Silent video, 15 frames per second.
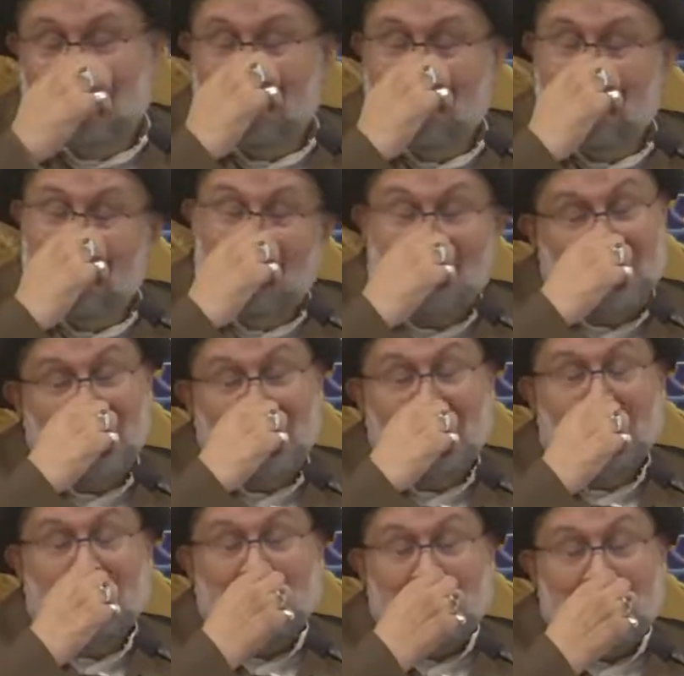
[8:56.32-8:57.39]
All
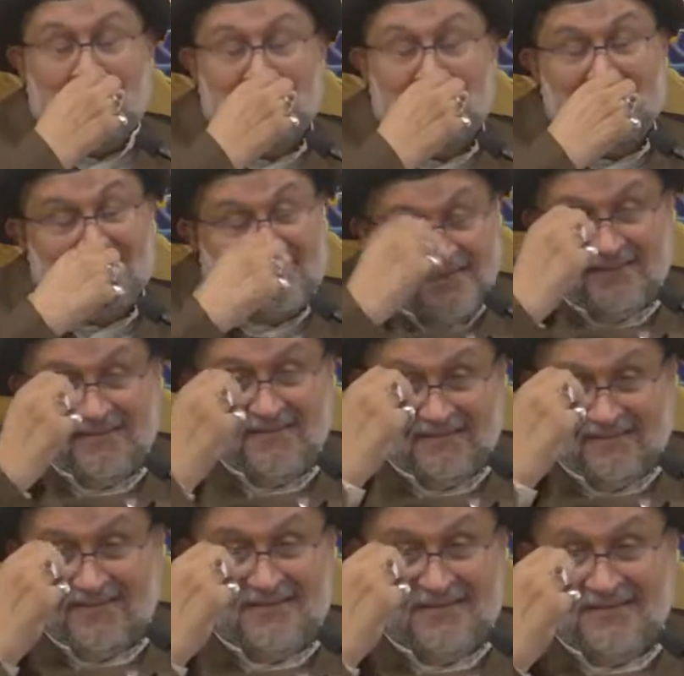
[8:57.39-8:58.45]
right? This is
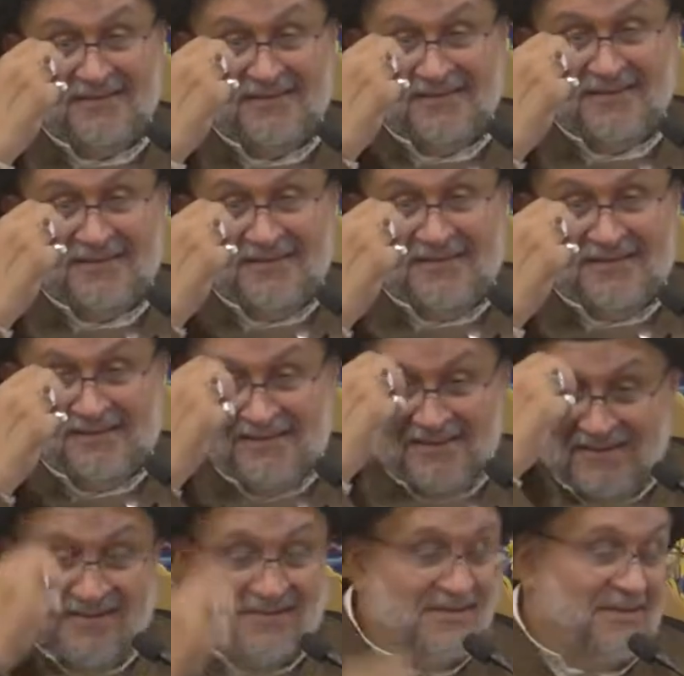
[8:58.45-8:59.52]

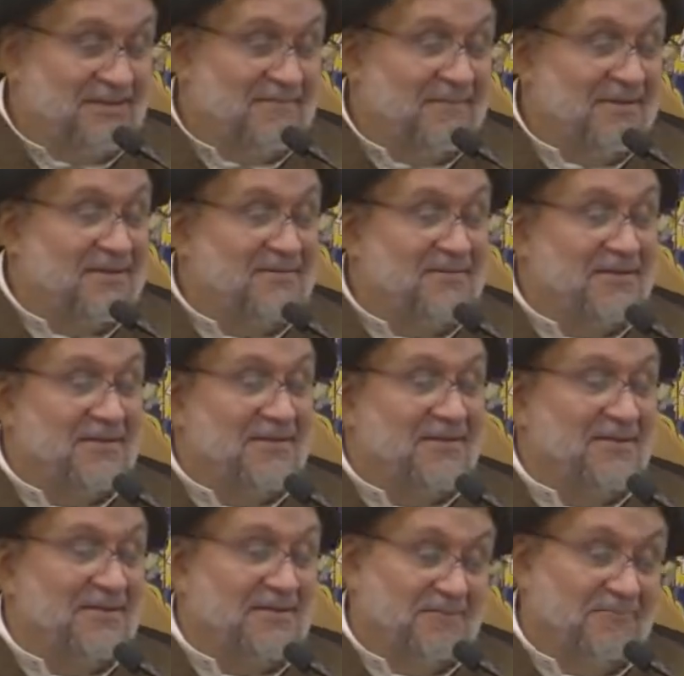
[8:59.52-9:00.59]
really very, very
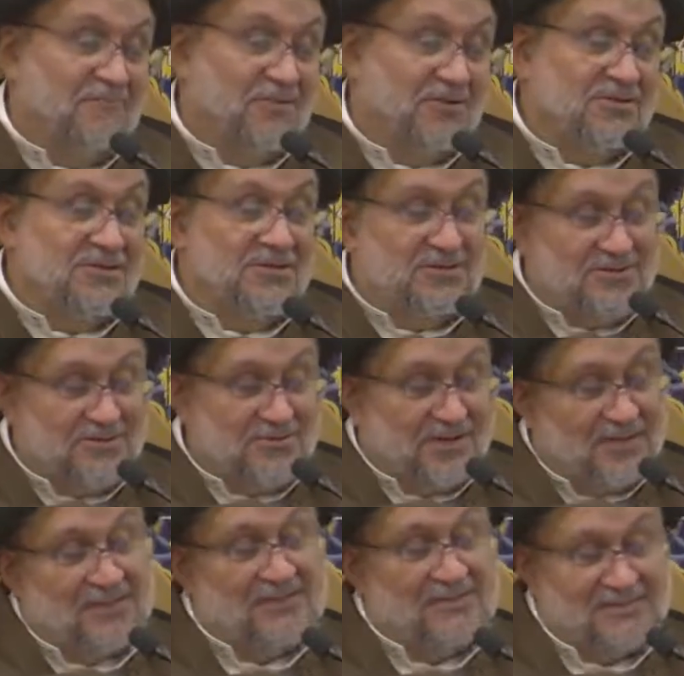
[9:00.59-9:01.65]
important to
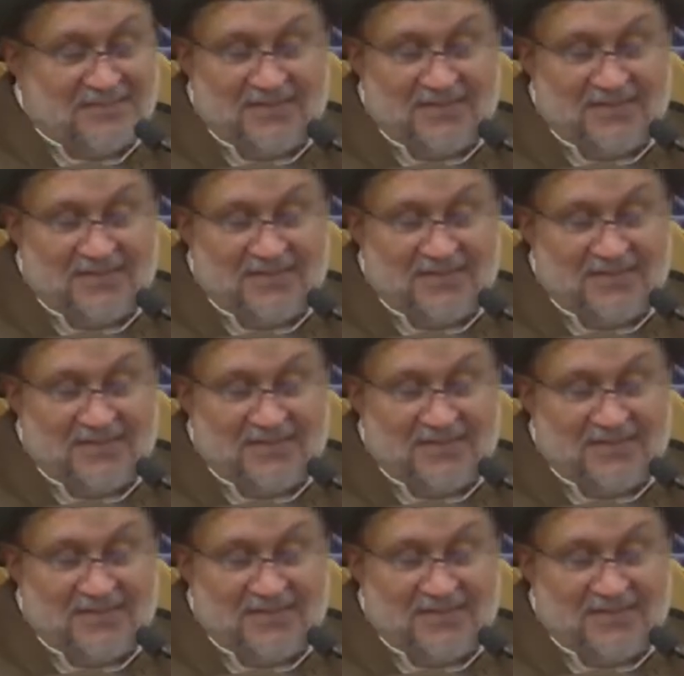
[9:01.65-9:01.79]
understand.